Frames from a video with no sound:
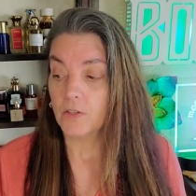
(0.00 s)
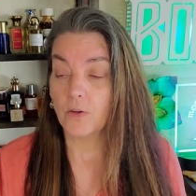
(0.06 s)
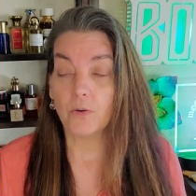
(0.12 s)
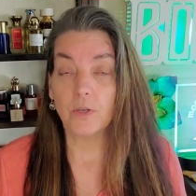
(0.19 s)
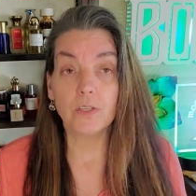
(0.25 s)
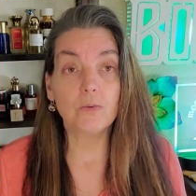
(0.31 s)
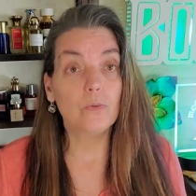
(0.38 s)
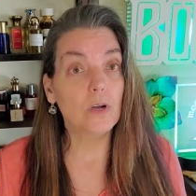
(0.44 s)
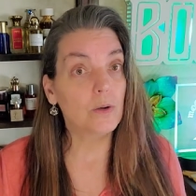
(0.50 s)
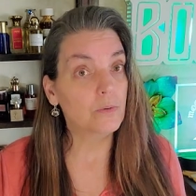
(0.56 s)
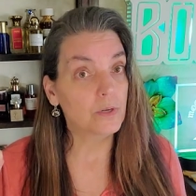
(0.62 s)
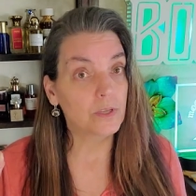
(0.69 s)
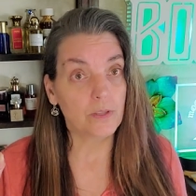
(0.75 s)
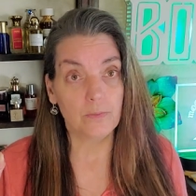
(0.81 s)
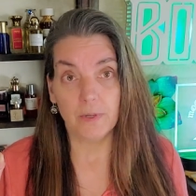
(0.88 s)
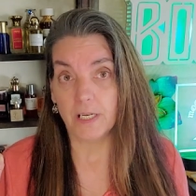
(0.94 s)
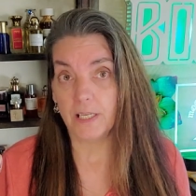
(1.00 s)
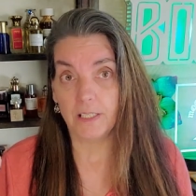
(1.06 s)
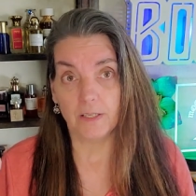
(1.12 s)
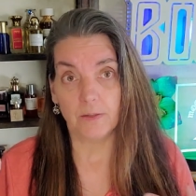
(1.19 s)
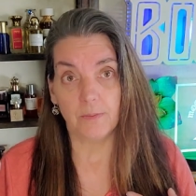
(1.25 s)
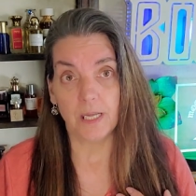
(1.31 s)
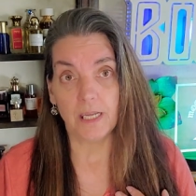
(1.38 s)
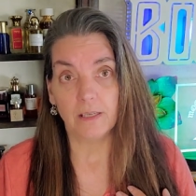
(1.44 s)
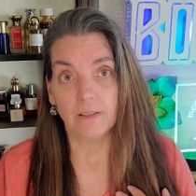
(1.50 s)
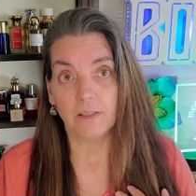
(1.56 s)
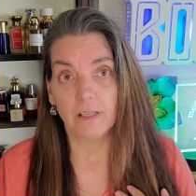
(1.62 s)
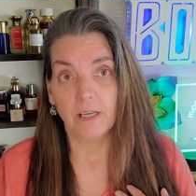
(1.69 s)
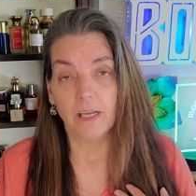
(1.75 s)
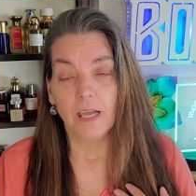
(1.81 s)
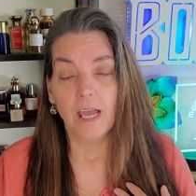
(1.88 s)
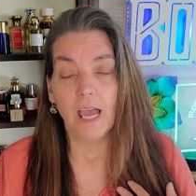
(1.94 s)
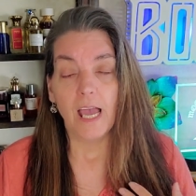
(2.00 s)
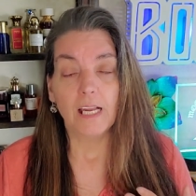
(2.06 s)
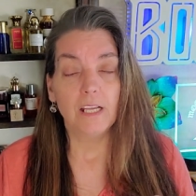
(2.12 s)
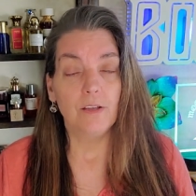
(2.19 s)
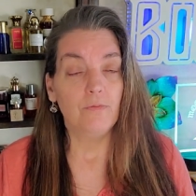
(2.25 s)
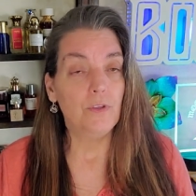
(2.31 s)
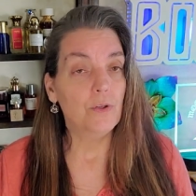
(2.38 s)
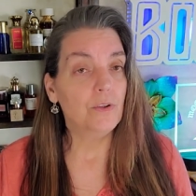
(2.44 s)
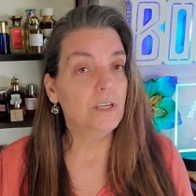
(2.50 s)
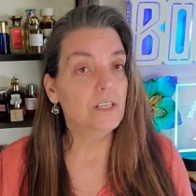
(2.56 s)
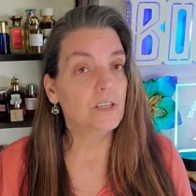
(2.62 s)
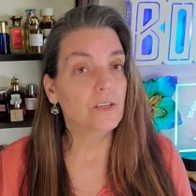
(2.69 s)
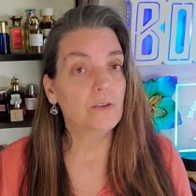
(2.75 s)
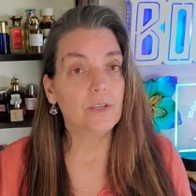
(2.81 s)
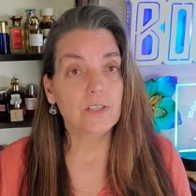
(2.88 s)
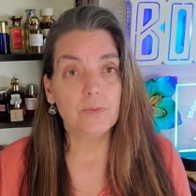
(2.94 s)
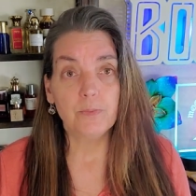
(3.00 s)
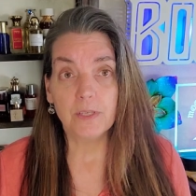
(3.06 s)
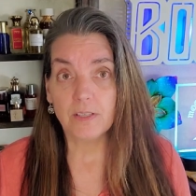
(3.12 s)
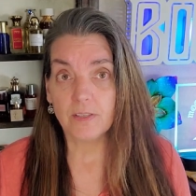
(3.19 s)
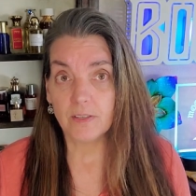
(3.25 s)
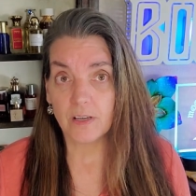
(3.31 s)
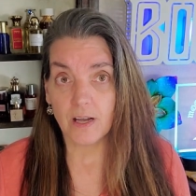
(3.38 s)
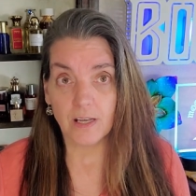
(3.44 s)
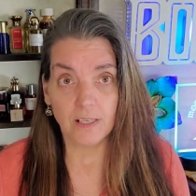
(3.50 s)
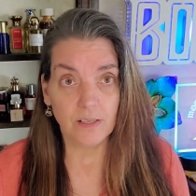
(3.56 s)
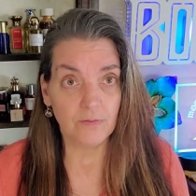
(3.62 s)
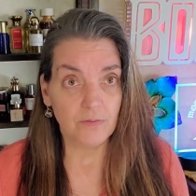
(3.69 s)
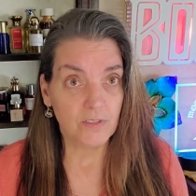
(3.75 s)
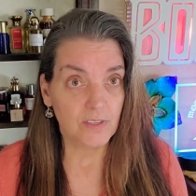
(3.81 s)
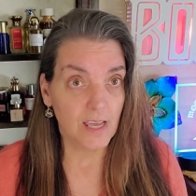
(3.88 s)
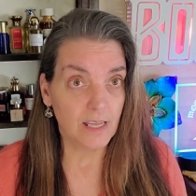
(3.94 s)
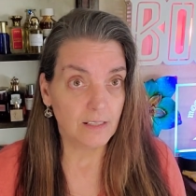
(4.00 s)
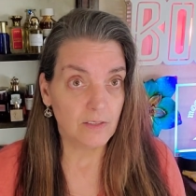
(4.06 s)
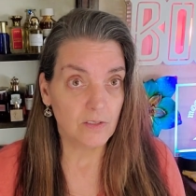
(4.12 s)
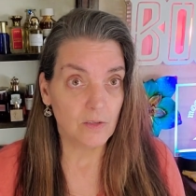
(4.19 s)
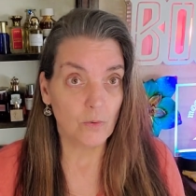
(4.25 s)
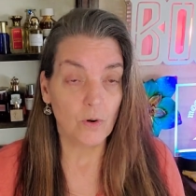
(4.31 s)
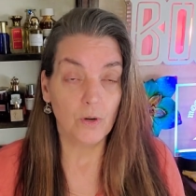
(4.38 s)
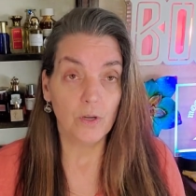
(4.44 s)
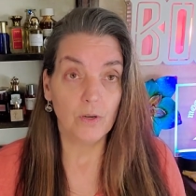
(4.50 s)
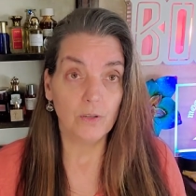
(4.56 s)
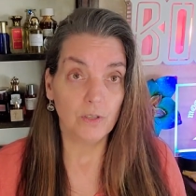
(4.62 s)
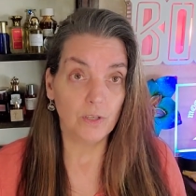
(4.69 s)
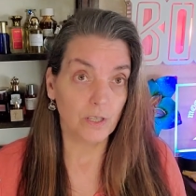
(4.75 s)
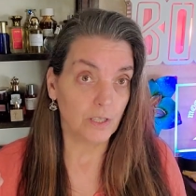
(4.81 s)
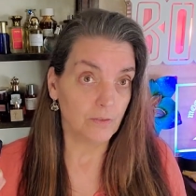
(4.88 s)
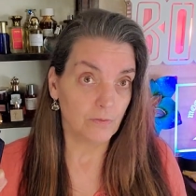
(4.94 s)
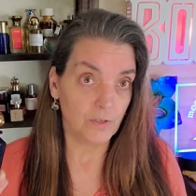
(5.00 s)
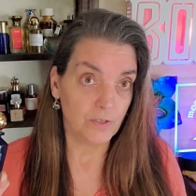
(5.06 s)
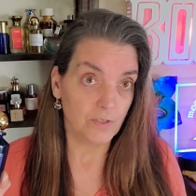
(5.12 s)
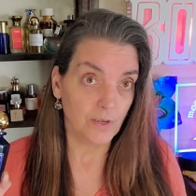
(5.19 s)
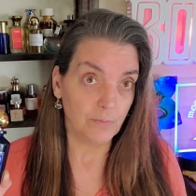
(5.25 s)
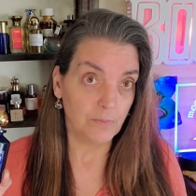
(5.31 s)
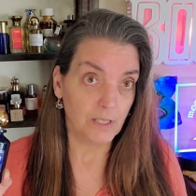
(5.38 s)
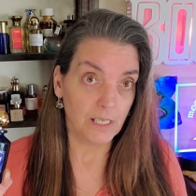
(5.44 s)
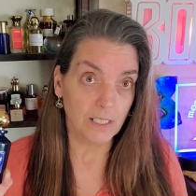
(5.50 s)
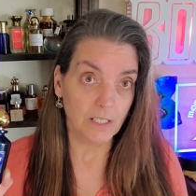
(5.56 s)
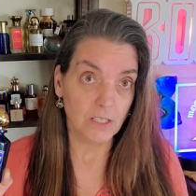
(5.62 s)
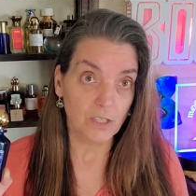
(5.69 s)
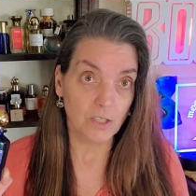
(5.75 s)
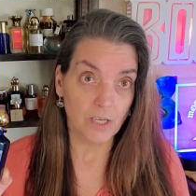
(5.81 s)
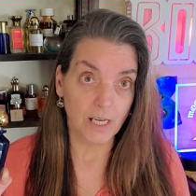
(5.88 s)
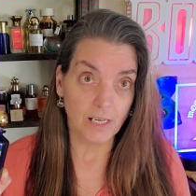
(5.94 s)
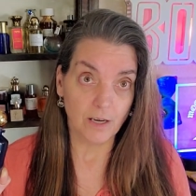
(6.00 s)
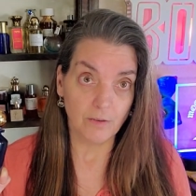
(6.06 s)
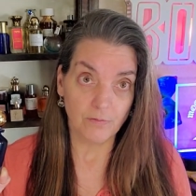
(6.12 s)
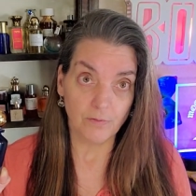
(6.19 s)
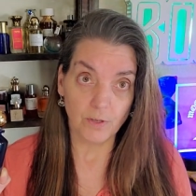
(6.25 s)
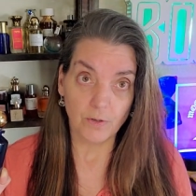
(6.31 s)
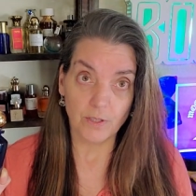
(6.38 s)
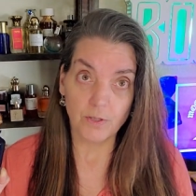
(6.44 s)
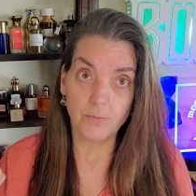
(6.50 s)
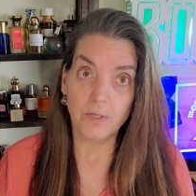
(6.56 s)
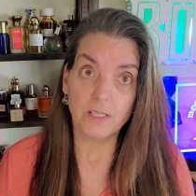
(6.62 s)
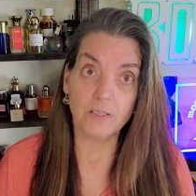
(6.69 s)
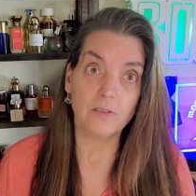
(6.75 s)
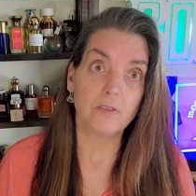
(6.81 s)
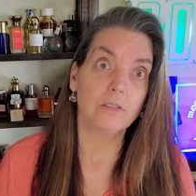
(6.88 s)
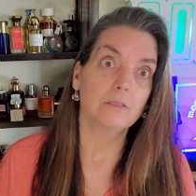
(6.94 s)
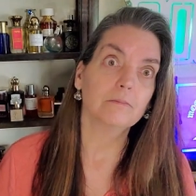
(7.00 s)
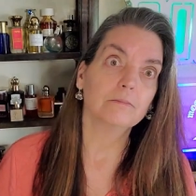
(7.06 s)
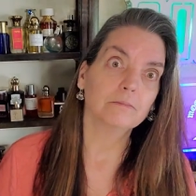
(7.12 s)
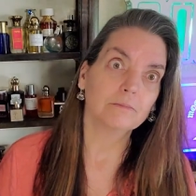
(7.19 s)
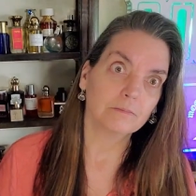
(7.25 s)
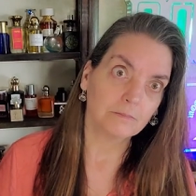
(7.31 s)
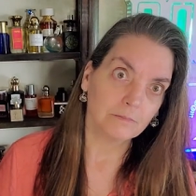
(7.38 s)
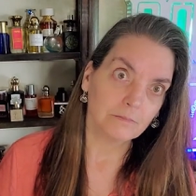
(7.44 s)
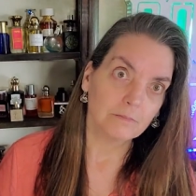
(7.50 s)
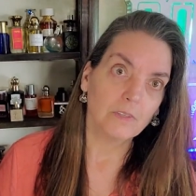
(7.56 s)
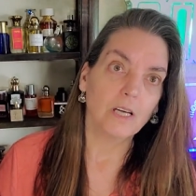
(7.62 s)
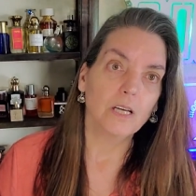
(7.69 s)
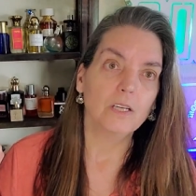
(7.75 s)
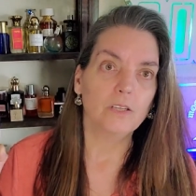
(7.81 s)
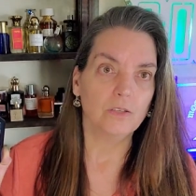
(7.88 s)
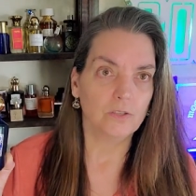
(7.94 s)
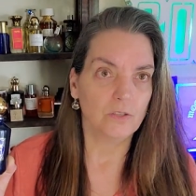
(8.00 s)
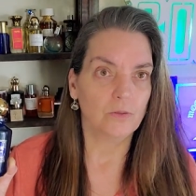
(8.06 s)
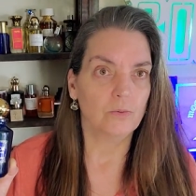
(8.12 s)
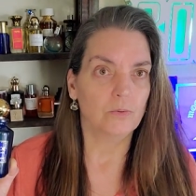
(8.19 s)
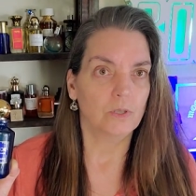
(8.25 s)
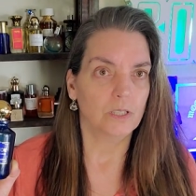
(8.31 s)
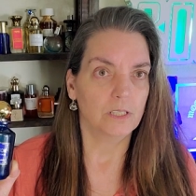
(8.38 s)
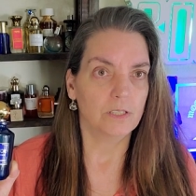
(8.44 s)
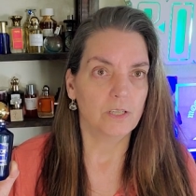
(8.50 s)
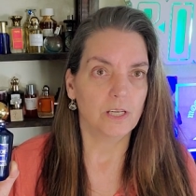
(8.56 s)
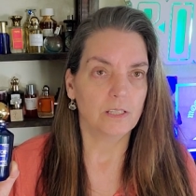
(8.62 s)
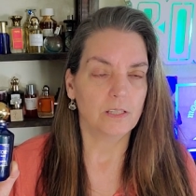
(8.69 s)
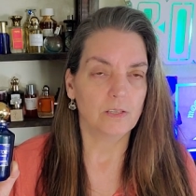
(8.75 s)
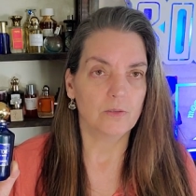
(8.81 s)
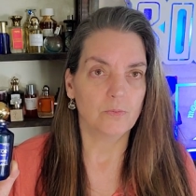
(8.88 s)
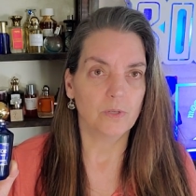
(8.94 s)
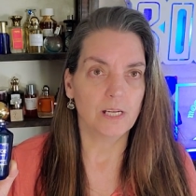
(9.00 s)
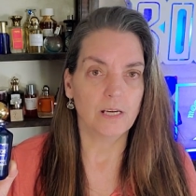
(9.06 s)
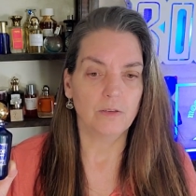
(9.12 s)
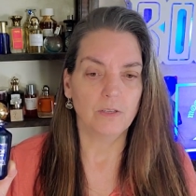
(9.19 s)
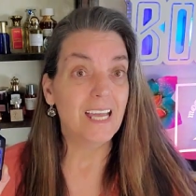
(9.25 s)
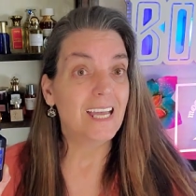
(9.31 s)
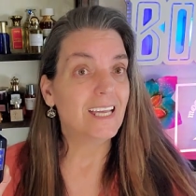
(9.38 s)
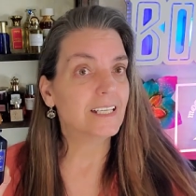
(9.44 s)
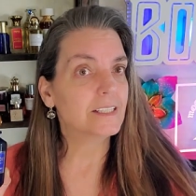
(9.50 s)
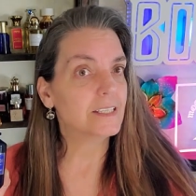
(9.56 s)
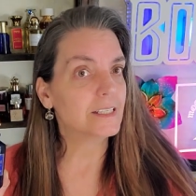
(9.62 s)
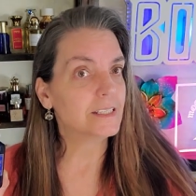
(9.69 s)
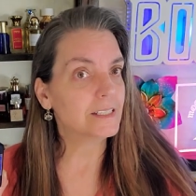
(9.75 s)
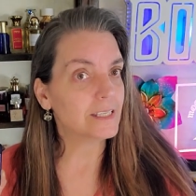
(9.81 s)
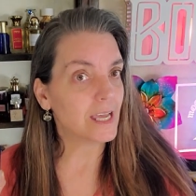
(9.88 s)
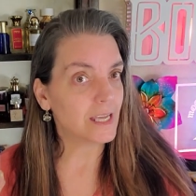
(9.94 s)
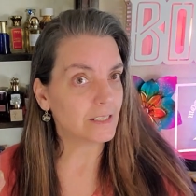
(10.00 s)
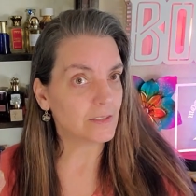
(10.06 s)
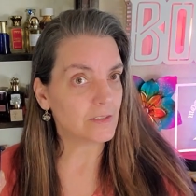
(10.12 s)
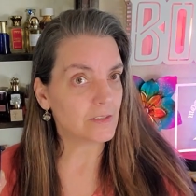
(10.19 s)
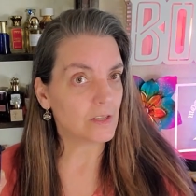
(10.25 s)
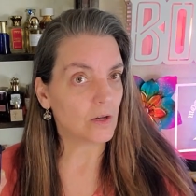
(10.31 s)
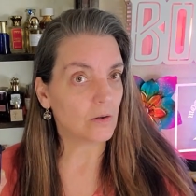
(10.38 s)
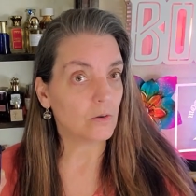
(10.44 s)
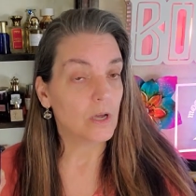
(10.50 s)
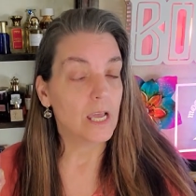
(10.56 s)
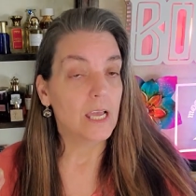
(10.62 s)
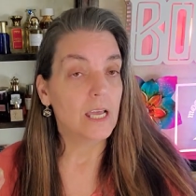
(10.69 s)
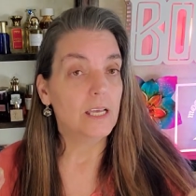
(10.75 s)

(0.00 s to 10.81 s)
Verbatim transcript: So it's well worth the money to me. And if you're into Christmas kind of scents or you're looking for something to check out for Christmas, you should really check this one out. It's intense though.